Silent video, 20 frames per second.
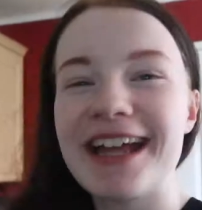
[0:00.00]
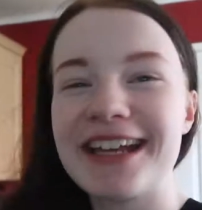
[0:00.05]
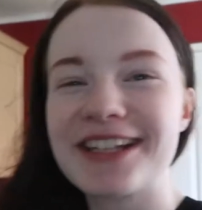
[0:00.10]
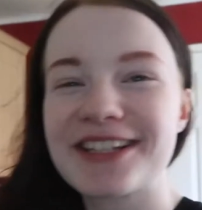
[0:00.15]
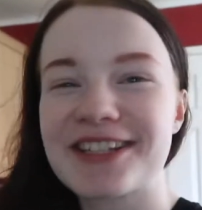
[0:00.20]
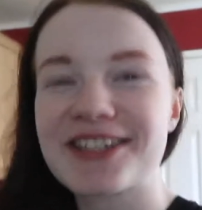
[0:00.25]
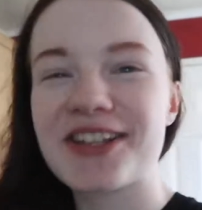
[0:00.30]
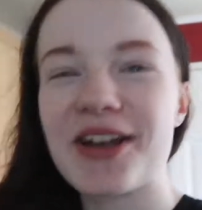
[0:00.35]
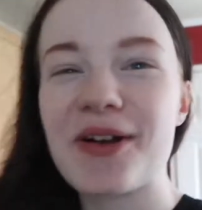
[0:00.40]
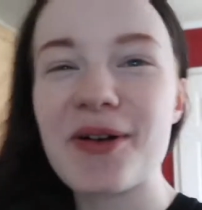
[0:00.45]
And
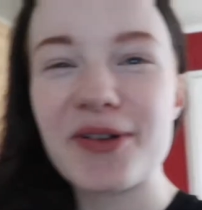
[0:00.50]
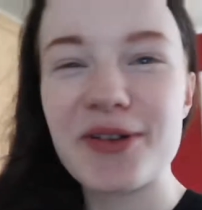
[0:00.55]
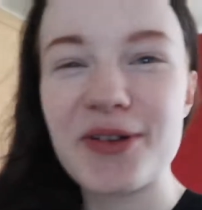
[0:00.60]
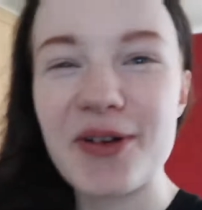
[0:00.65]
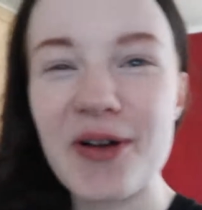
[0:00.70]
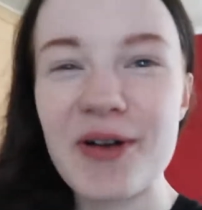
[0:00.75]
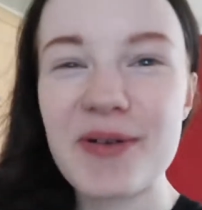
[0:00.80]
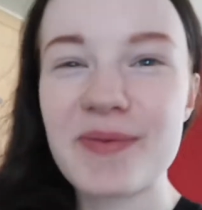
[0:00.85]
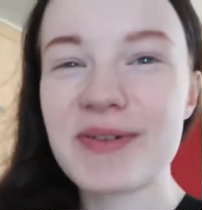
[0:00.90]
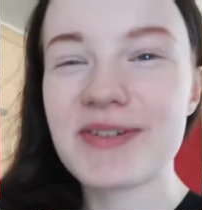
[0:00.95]
he's so
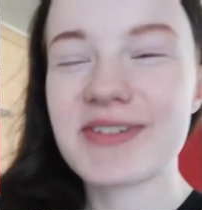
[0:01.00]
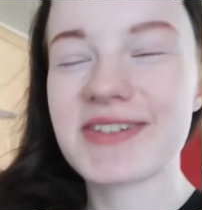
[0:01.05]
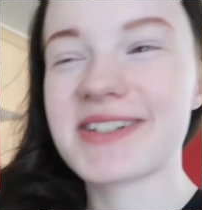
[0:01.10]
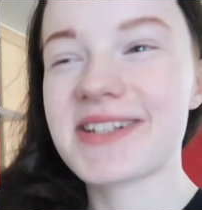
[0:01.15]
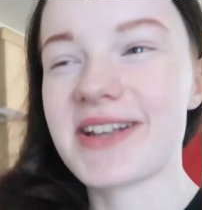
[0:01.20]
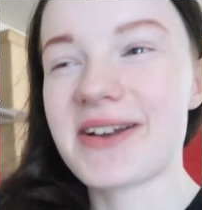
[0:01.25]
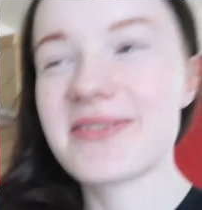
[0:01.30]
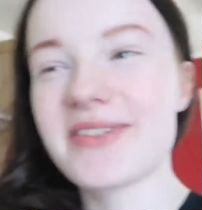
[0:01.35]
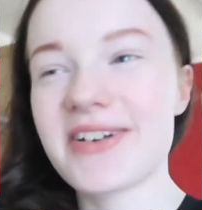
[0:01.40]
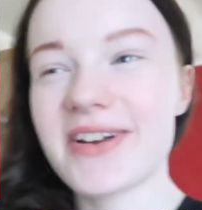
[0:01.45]
adorable,
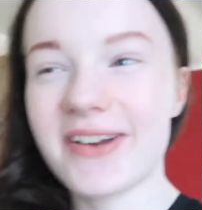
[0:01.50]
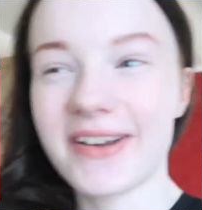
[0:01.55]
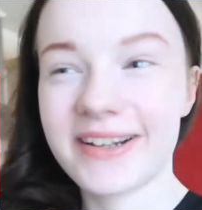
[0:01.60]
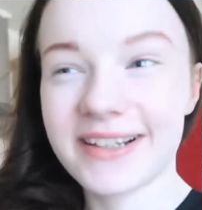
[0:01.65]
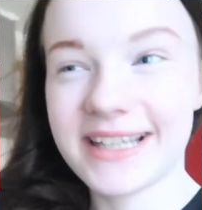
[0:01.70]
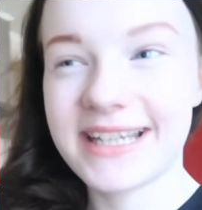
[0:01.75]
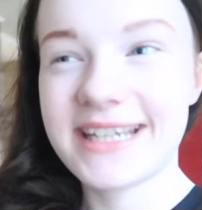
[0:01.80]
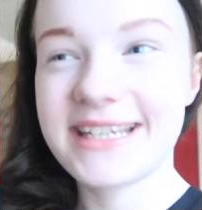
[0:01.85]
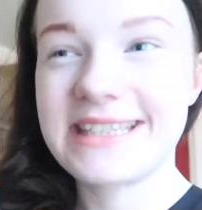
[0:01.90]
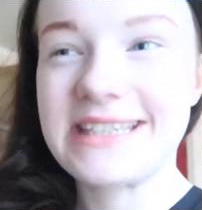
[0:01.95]
so I'm going
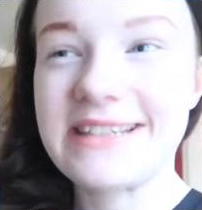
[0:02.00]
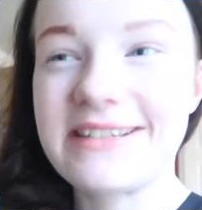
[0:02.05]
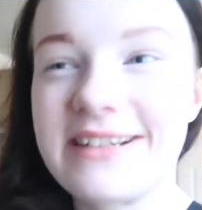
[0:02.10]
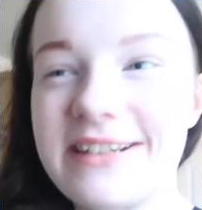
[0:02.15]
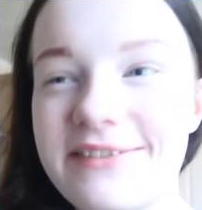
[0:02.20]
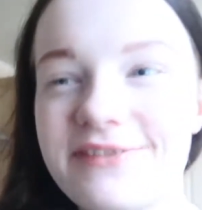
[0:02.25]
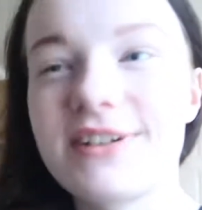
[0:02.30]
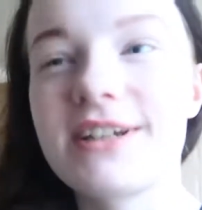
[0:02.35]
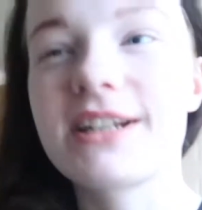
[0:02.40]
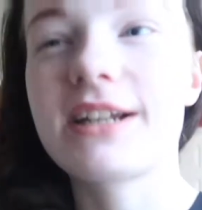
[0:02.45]
later
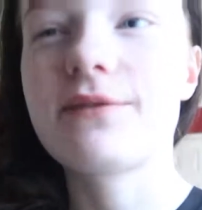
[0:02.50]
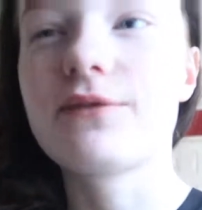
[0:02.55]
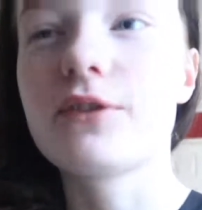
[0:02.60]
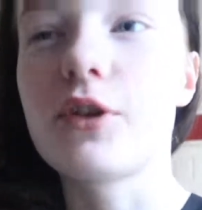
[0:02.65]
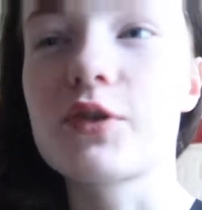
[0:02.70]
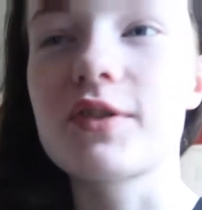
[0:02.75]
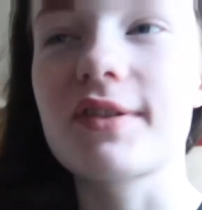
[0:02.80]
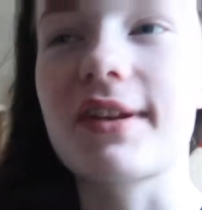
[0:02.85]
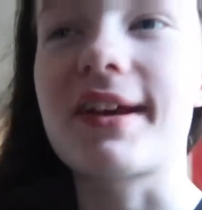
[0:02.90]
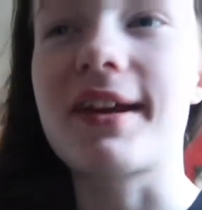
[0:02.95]
and I figured I'd
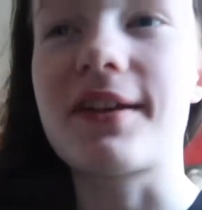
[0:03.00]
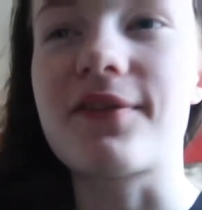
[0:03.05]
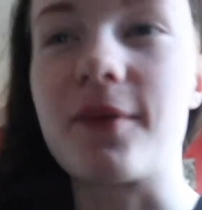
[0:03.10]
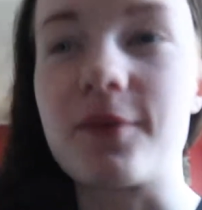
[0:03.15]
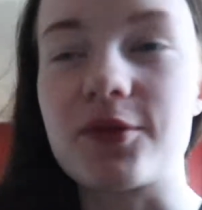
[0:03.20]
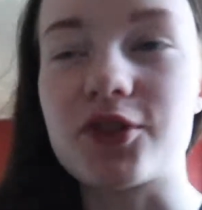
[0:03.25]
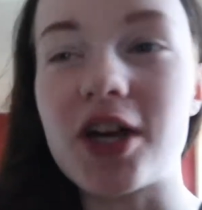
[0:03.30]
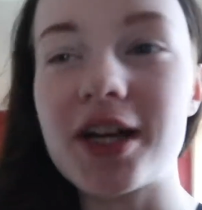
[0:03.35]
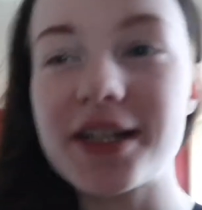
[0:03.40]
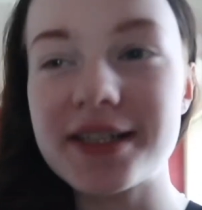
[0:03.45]
vlog today if
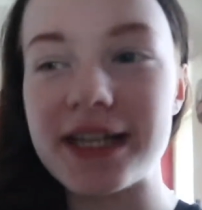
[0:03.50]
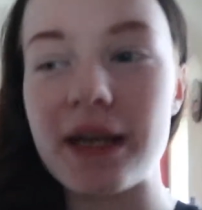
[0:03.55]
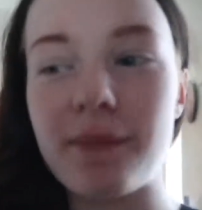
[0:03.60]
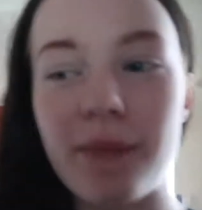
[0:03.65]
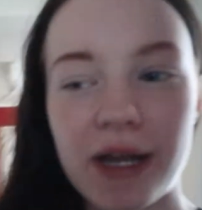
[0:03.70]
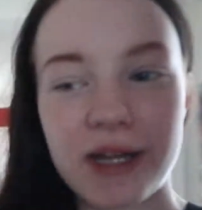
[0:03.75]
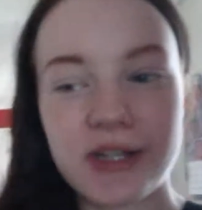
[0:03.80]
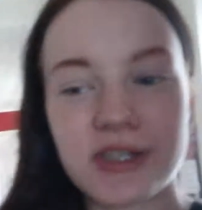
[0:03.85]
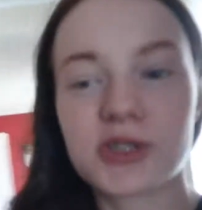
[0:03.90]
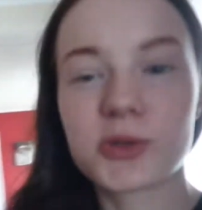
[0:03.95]
I'm trying to get
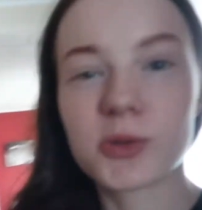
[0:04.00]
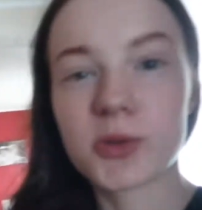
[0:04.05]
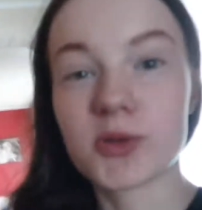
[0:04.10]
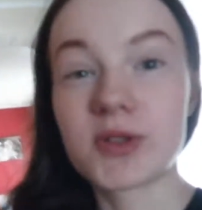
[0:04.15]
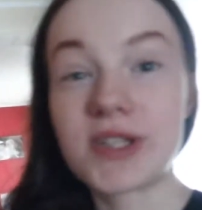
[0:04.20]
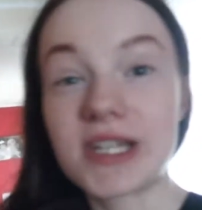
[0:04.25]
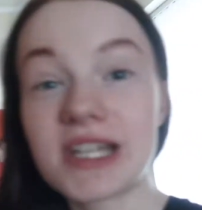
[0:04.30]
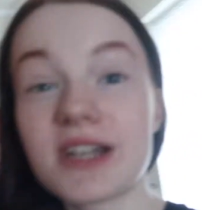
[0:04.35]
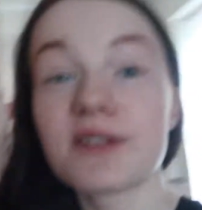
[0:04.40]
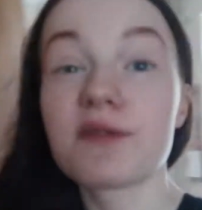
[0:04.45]
back into a
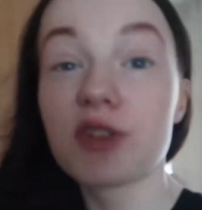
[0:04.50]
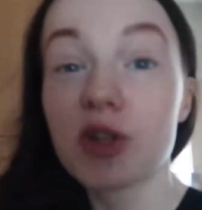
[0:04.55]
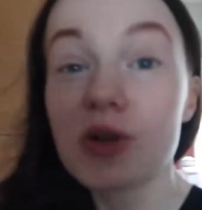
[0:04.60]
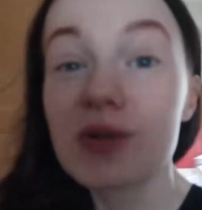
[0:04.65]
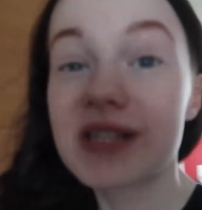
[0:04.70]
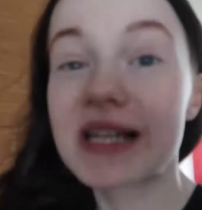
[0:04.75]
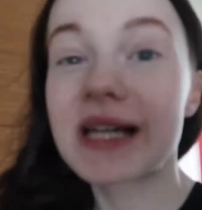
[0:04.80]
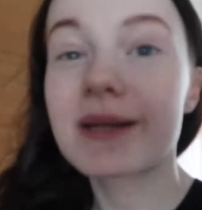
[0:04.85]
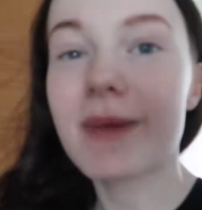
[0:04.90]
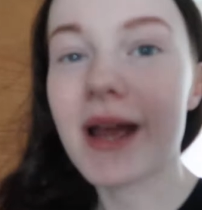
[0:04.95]
routine of
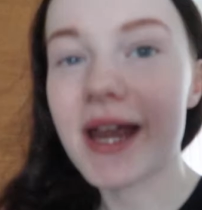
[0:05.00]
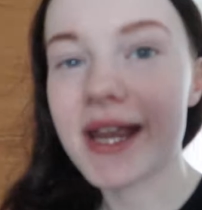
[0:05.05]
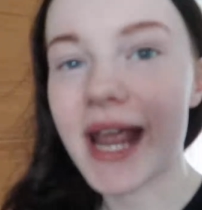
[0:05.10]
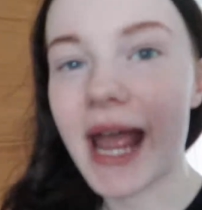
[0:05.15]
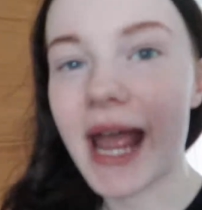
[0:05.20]
using my